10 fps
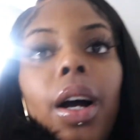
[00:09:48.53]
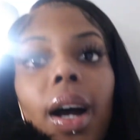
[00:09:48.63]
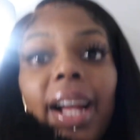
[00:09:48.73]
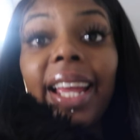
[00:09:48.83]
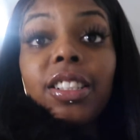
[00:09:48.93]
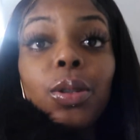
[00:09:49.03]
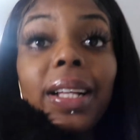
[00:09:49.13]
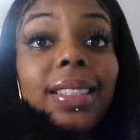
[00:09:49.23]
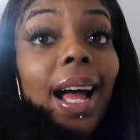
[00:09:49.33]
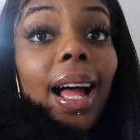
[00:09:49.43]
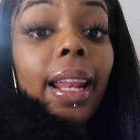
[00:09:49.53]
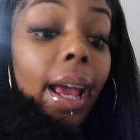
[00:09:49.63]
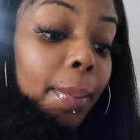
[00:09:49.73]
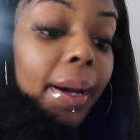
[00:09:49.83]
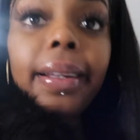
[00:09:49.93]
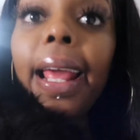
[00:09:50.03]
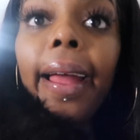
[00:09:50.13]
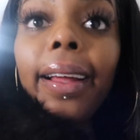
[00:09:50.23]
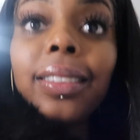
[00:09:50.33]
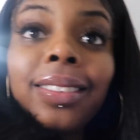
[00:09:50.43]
I'll catch you outside. How about that?